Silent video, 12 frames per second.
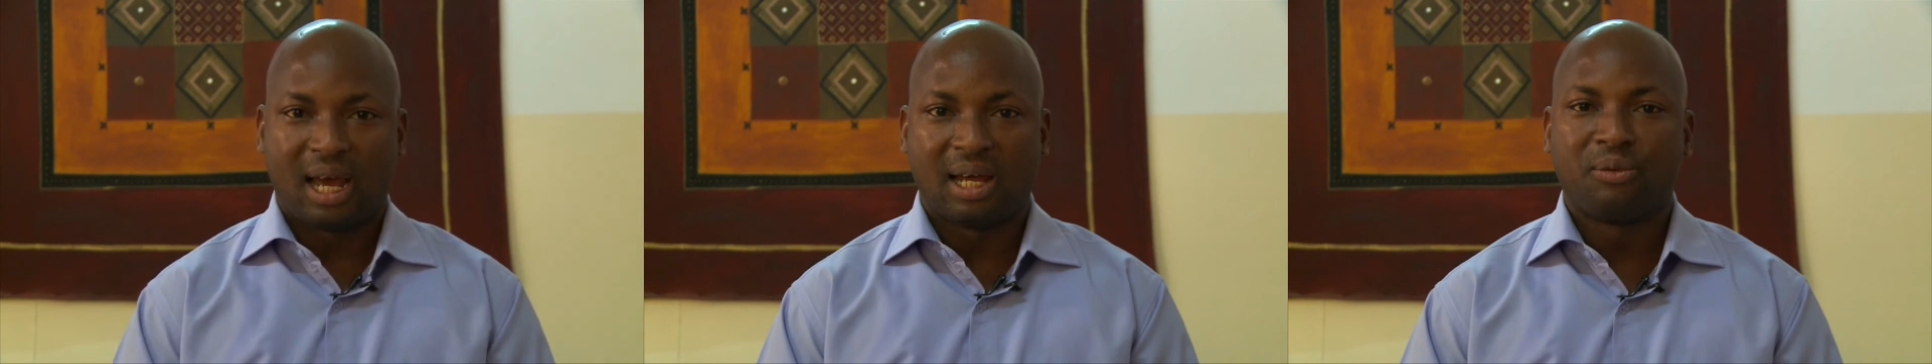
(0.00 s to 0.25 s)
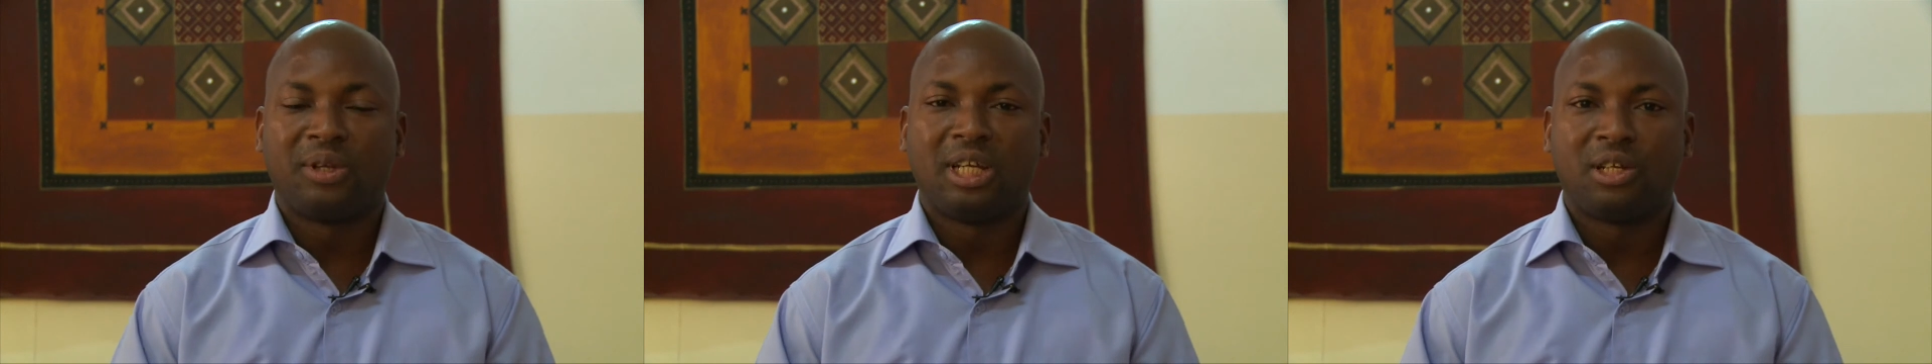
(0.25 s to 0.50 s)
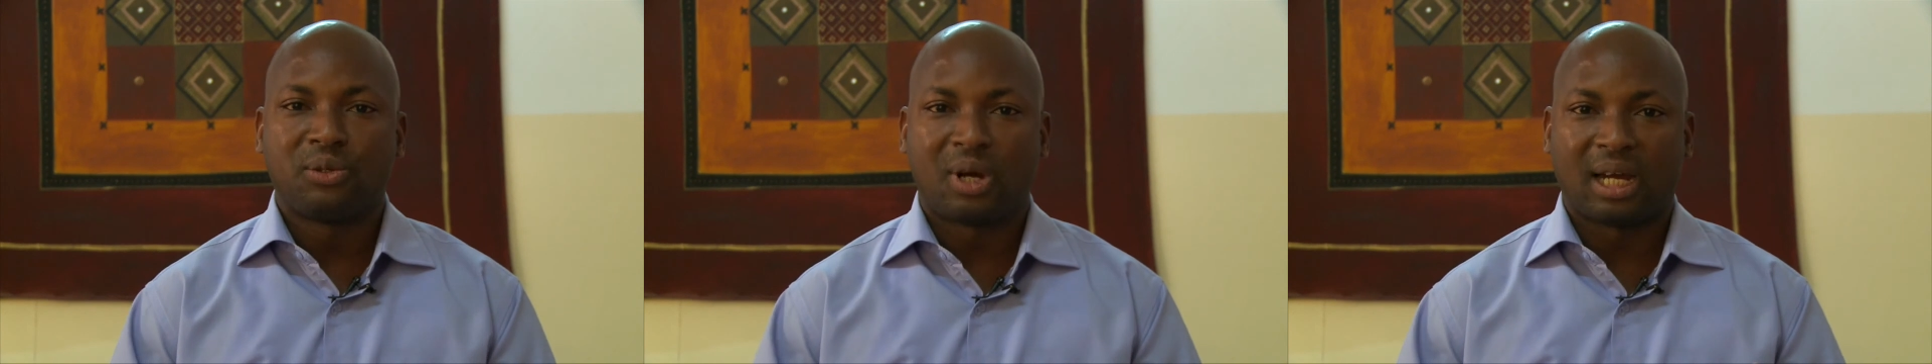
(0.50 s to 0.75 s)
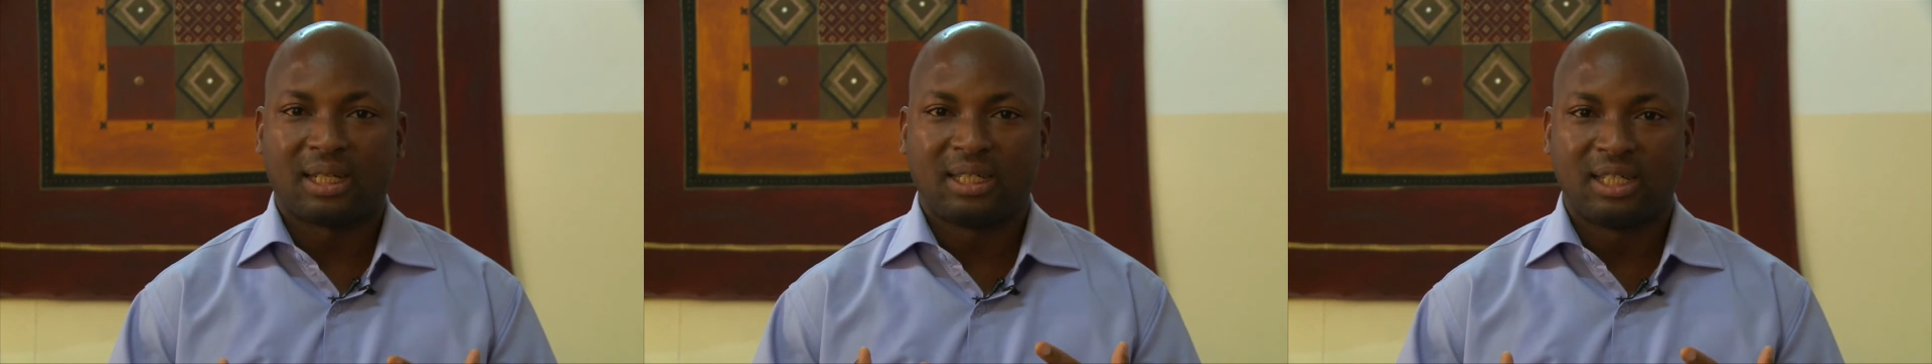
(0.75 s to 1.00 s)
and we need to
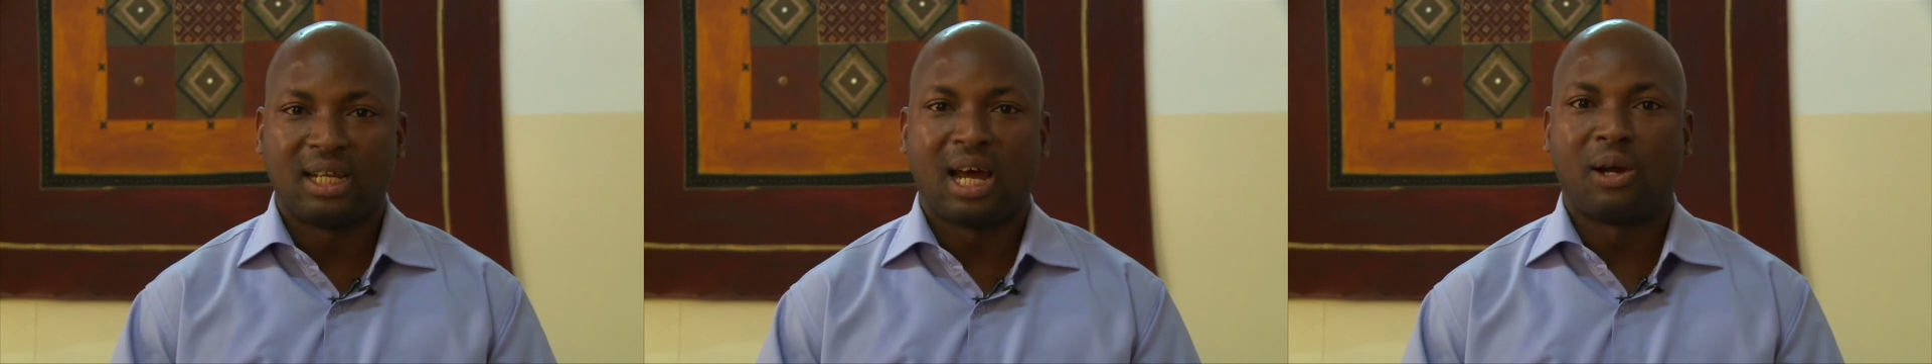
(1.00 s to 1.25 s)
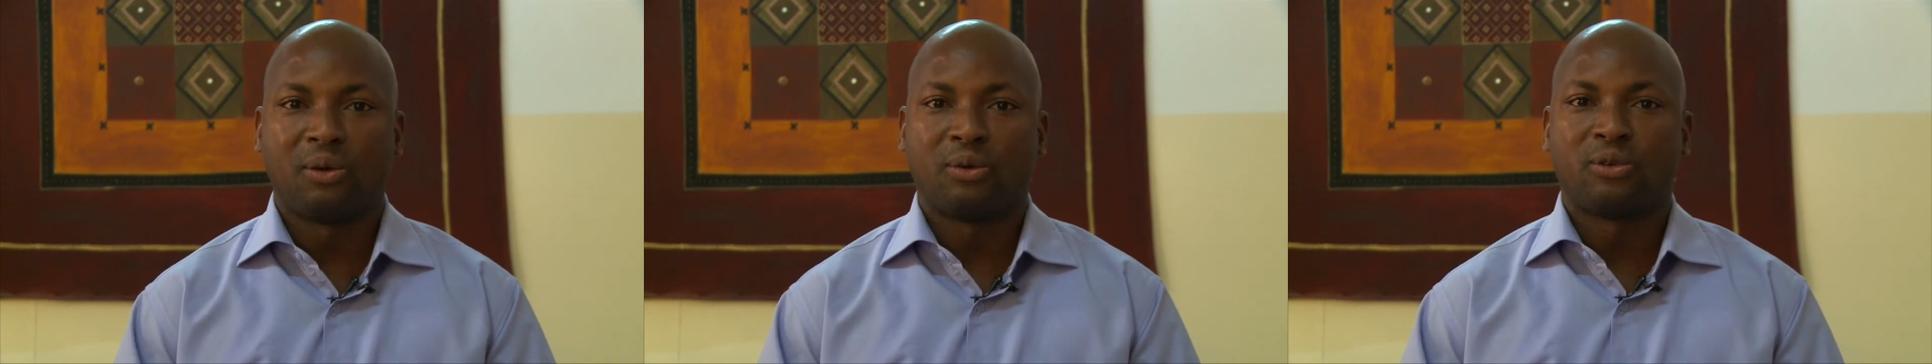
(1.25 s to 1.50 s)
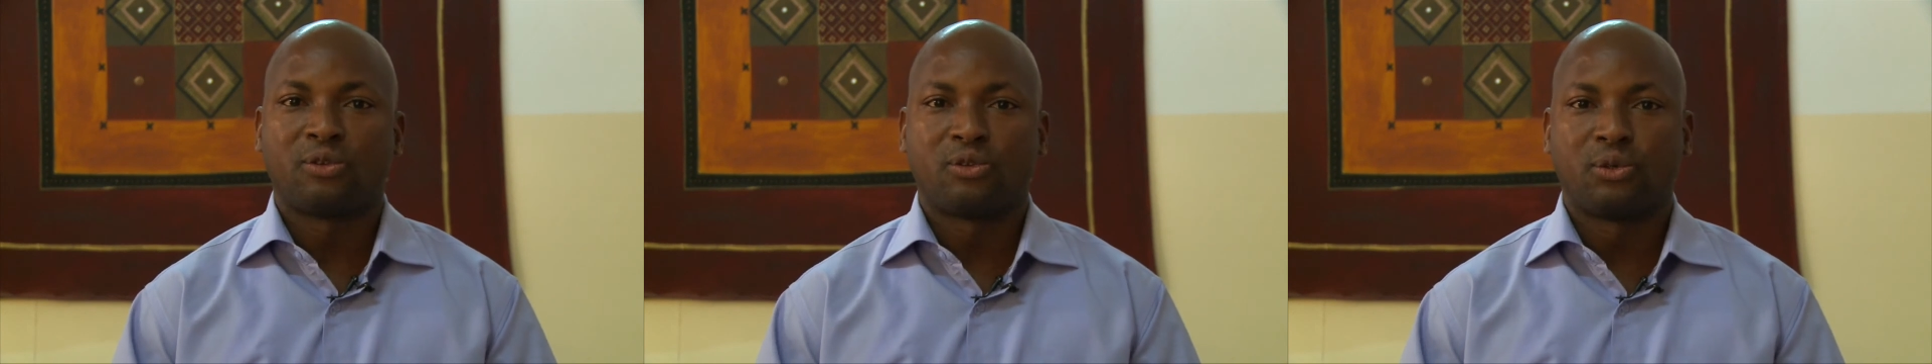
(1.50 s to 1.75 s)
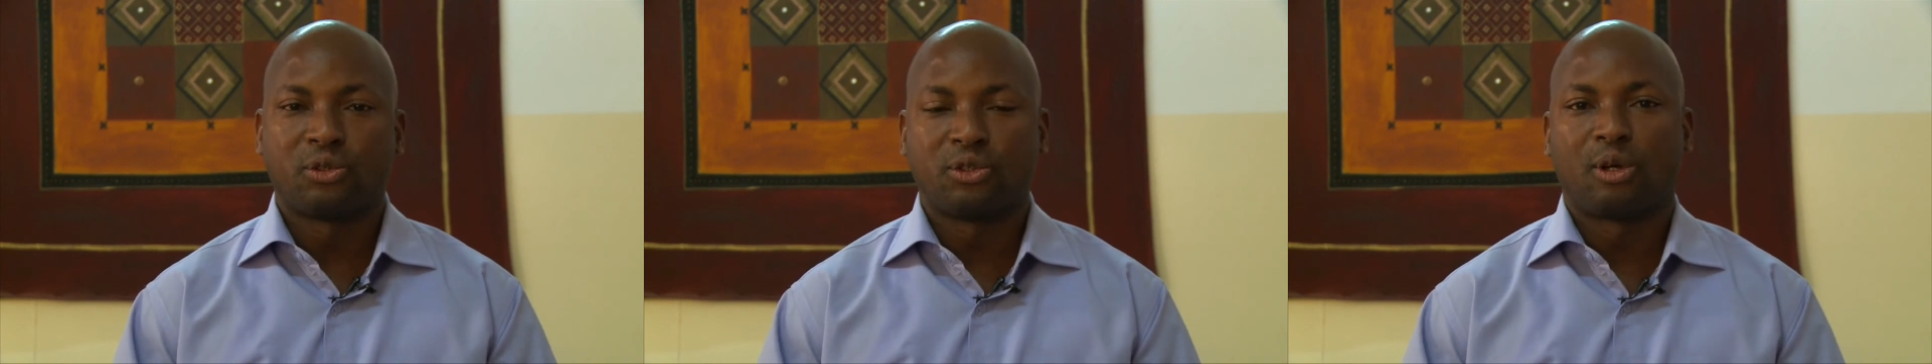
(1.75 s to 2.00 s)
act now
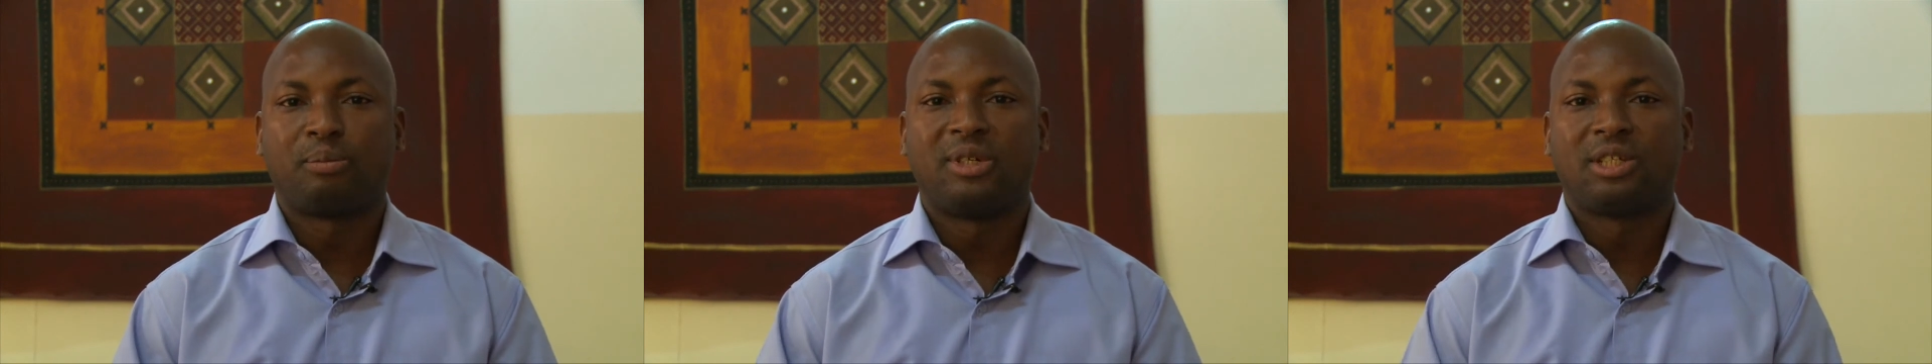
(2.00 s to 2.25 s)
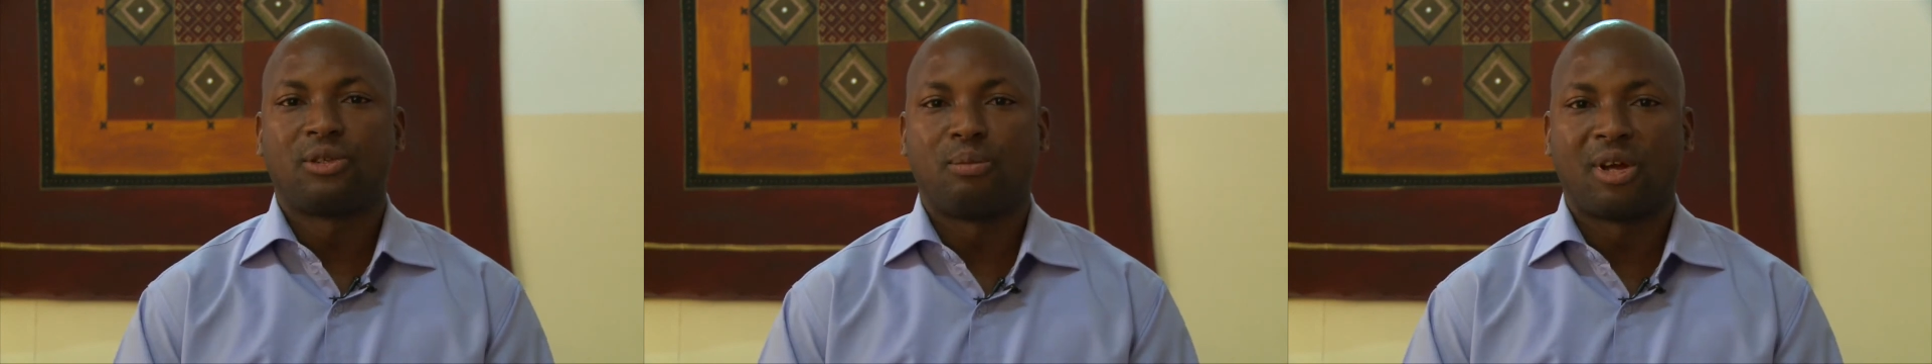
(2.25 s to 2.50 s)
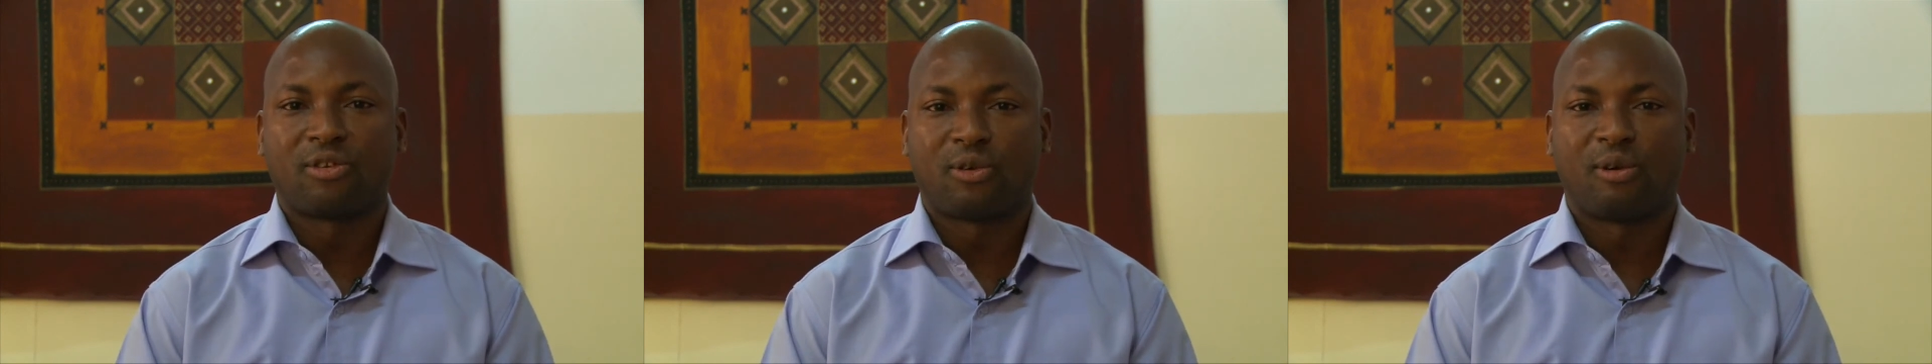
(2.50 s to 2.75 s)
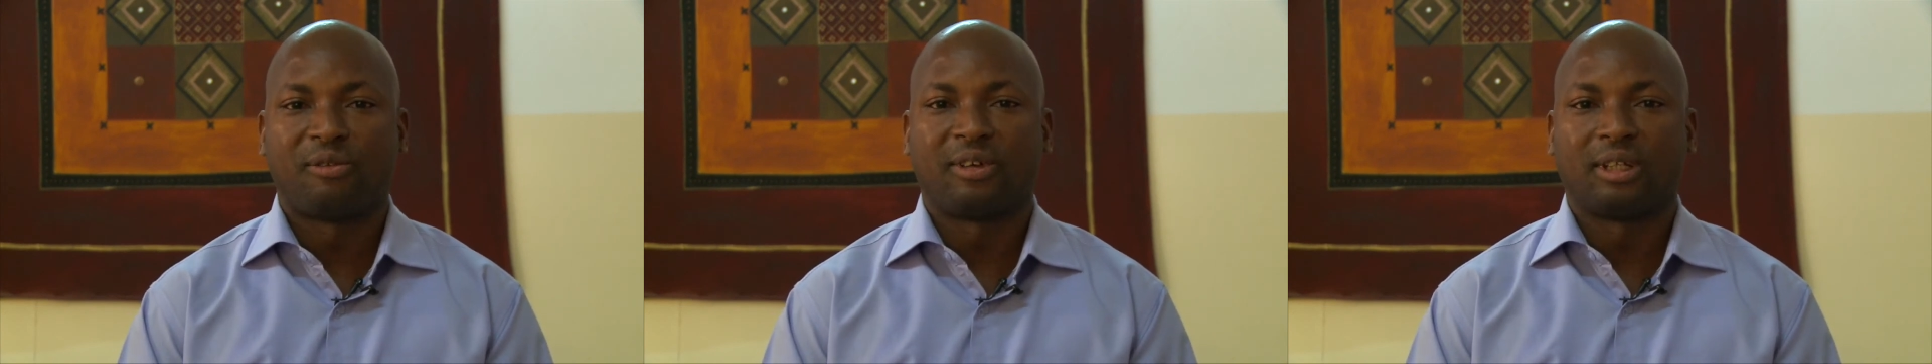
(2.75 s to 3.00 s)
to stop this human
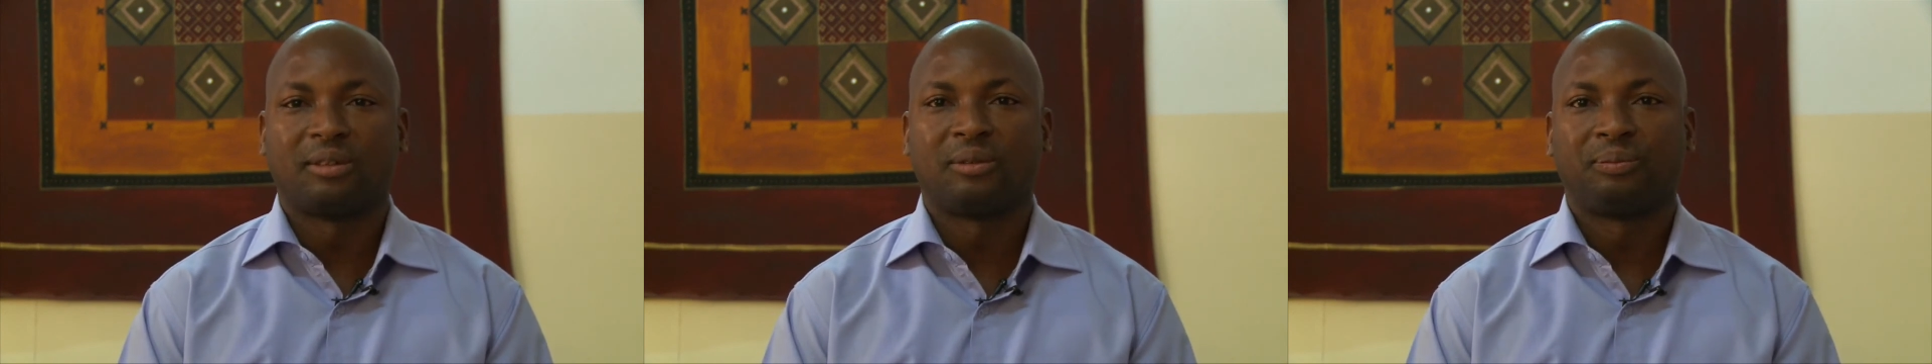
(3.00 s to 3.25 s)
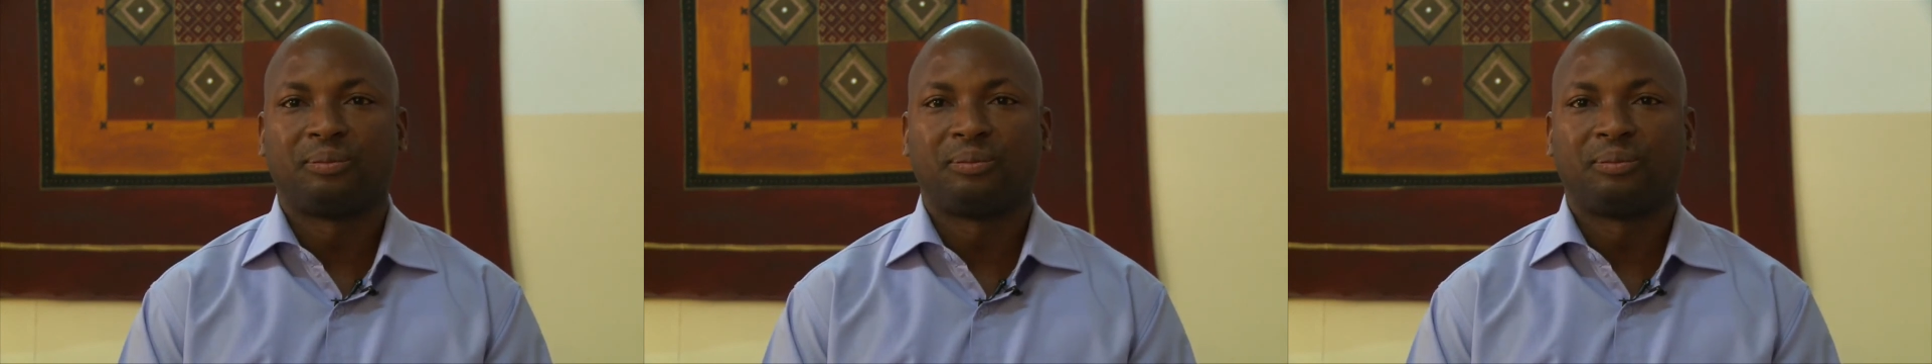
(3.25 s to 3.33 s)
suffering.